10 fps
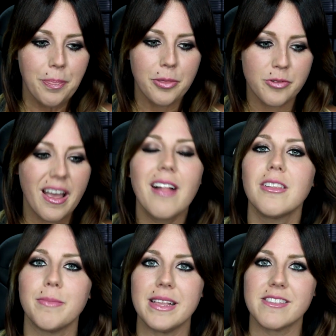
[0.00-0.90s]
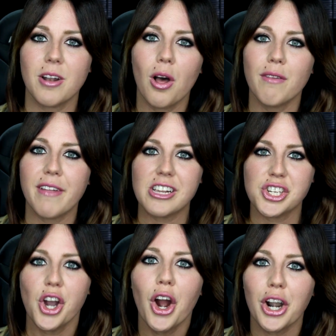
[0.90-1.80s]
those elements and all of that
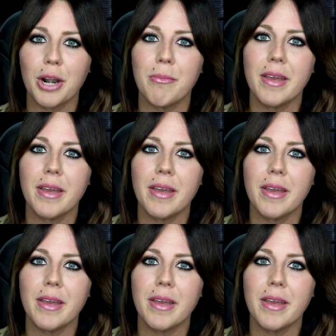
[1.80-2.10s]
charm,